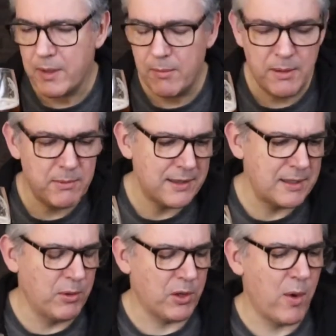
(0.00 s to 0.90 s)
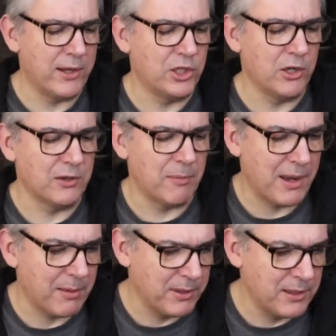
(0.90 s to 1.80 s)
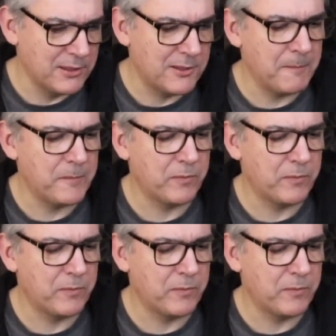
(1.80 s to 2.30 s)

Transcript: I mean, I'm glad they put quenching on the back because